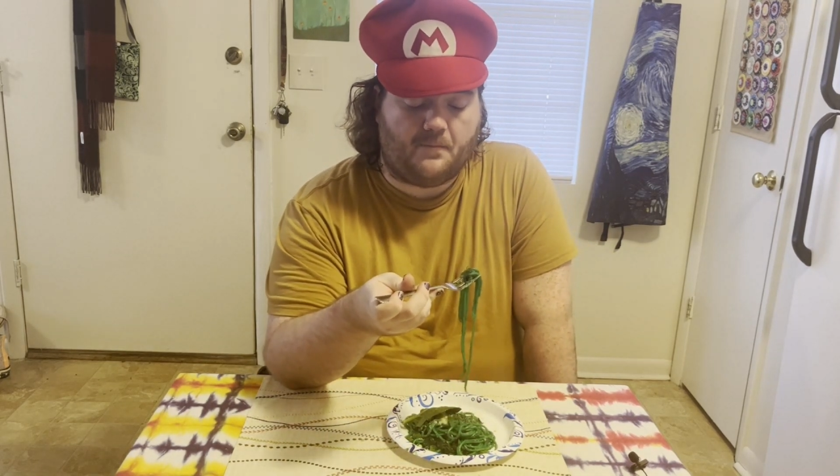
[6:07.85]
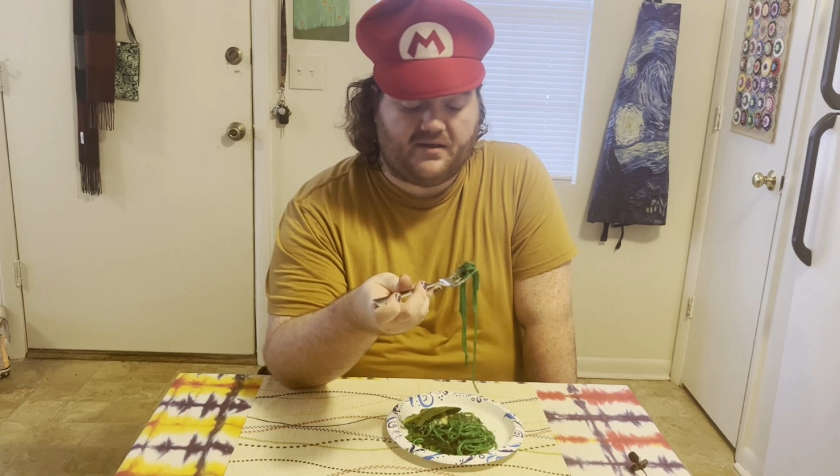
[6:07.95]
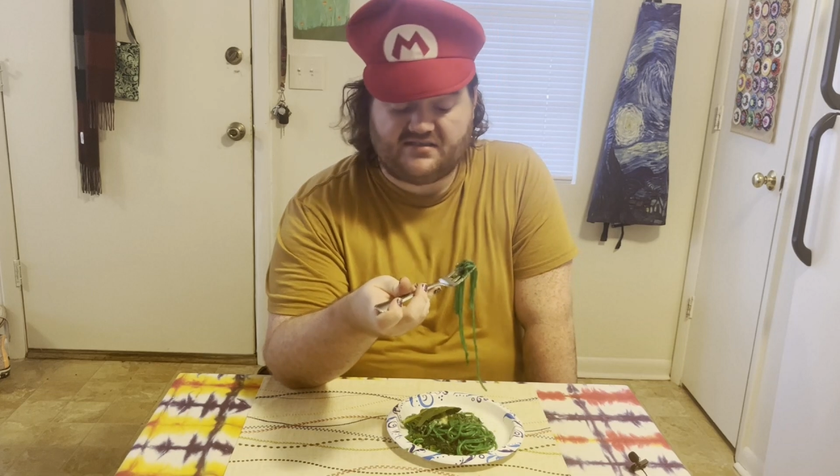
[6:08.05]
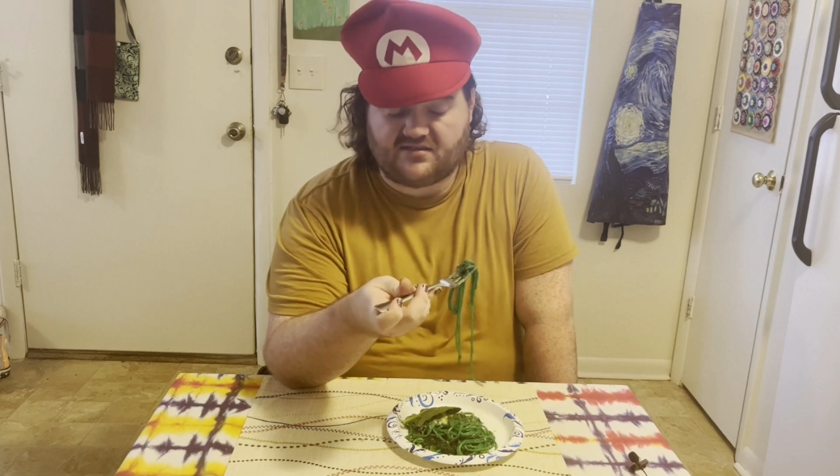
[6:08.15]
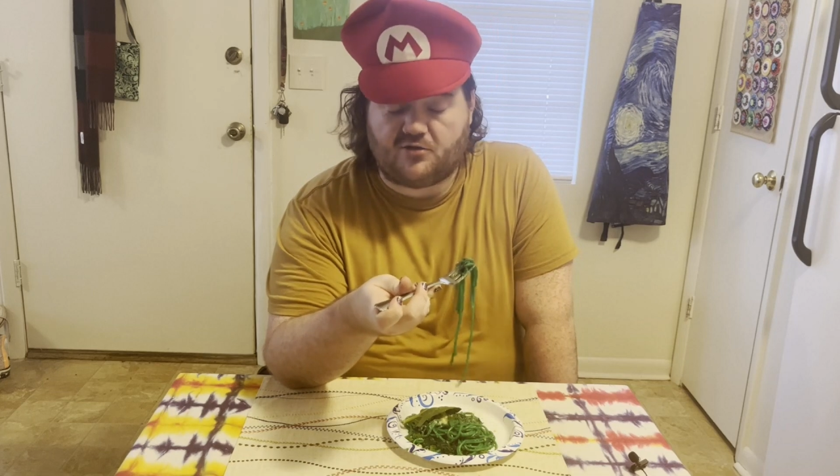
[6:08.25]

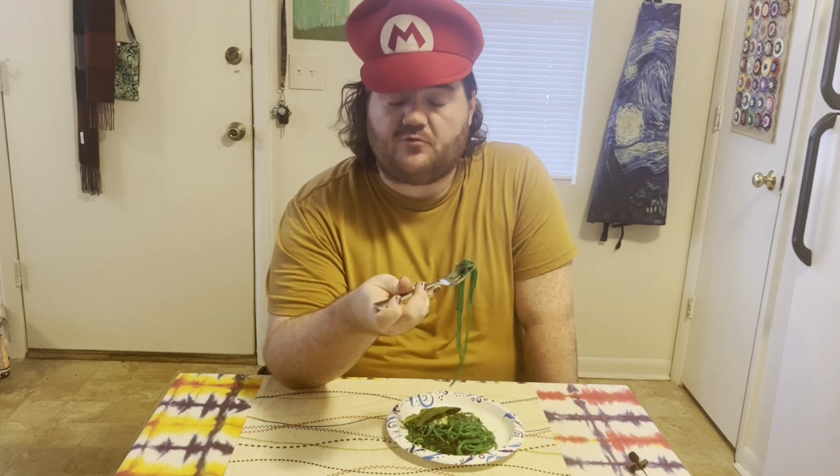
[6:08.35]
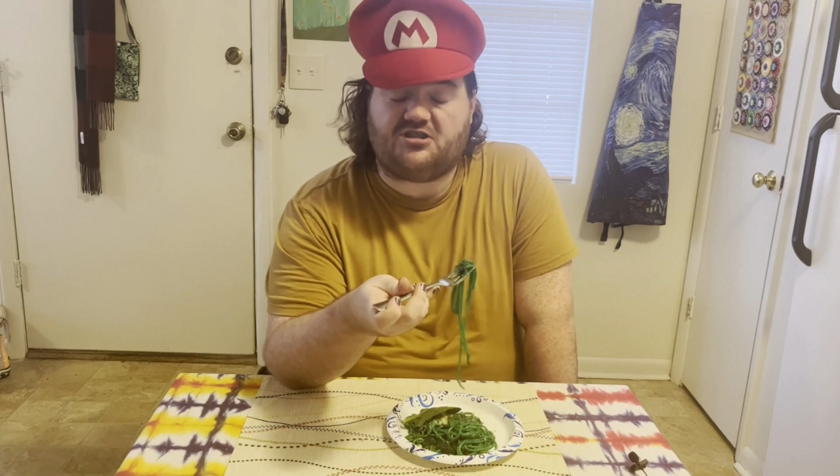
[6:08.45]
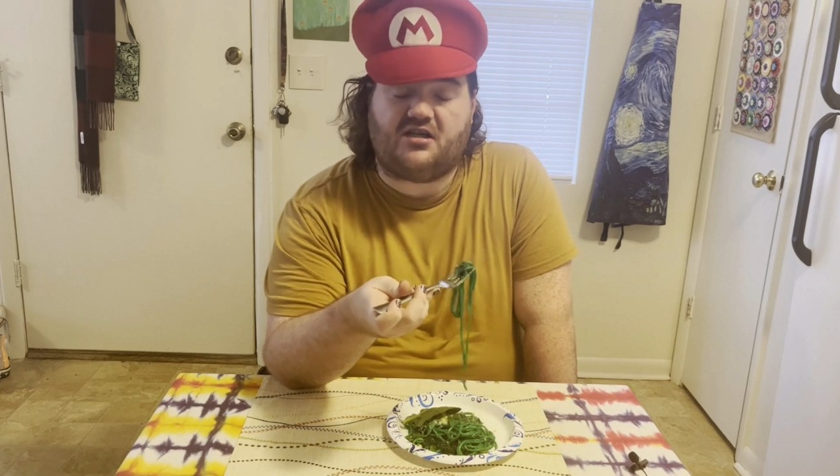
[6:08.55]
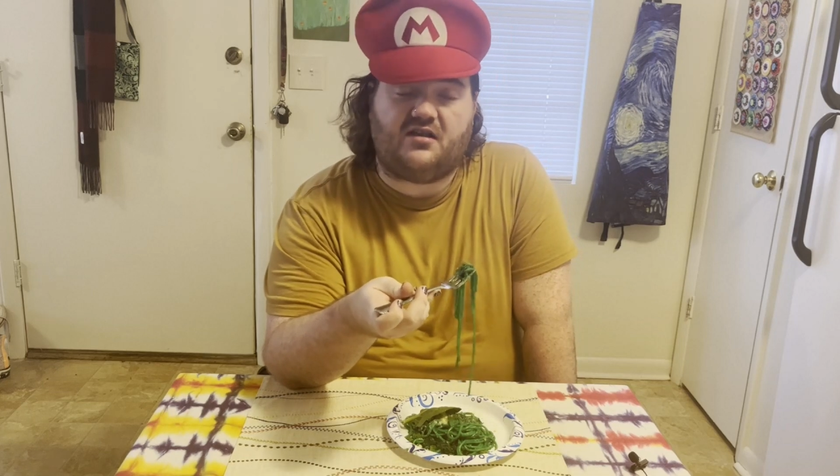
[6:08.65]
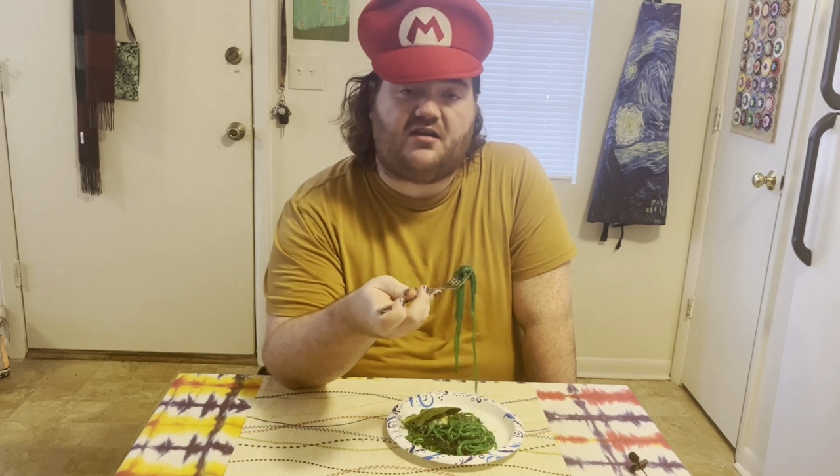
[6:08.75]
pesto,
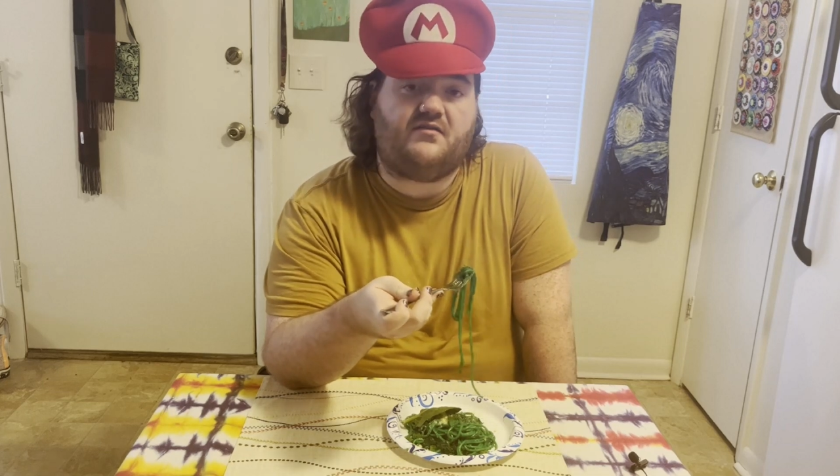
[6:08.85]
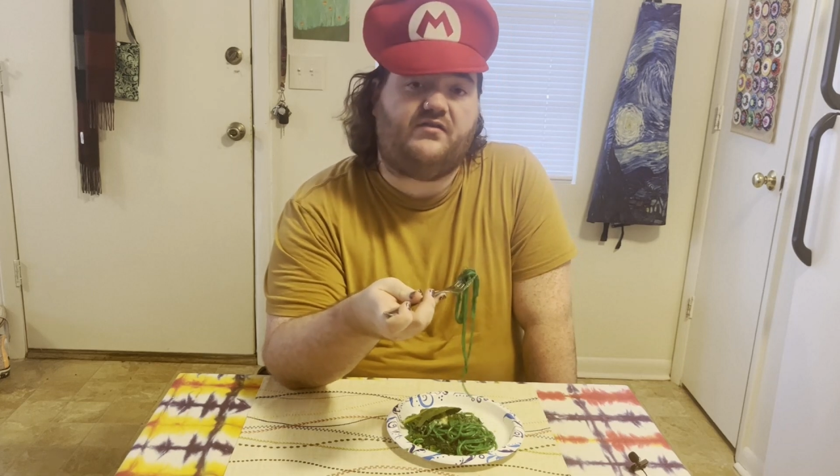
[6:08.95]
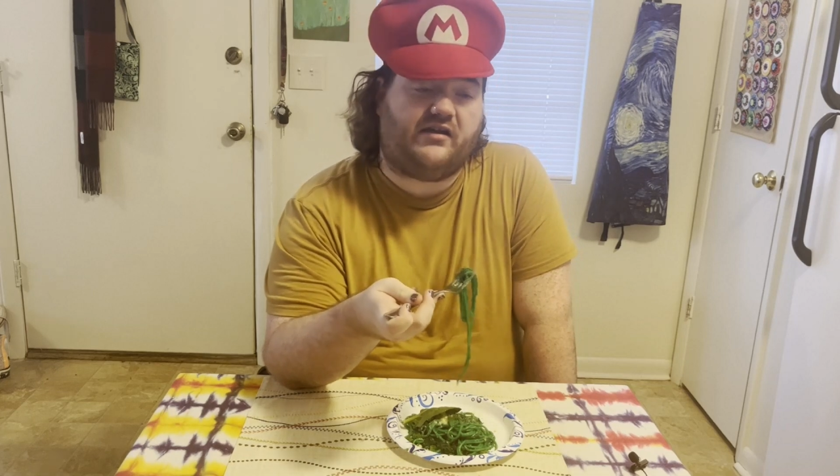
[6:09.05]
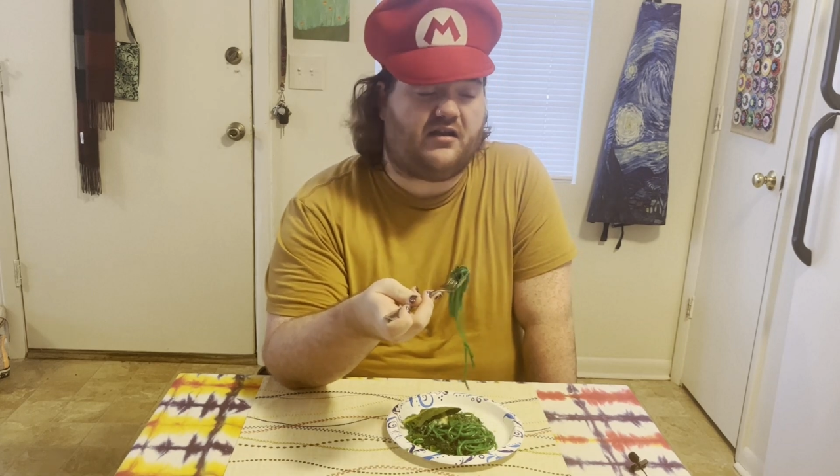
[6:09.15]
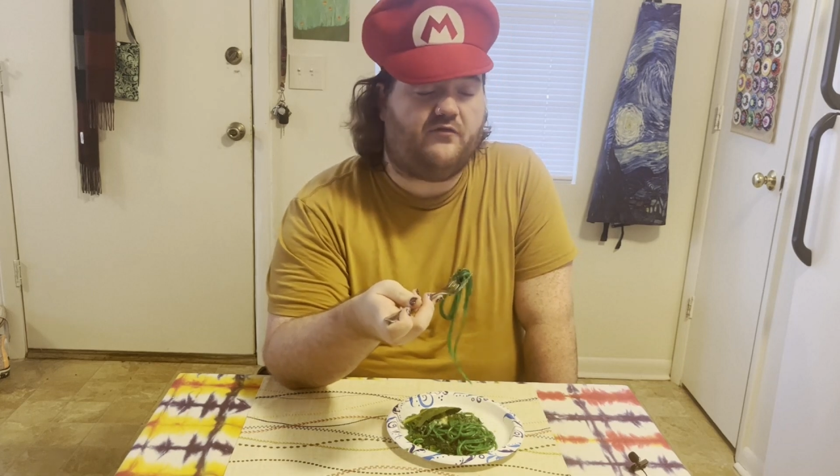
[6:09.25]
which I love, and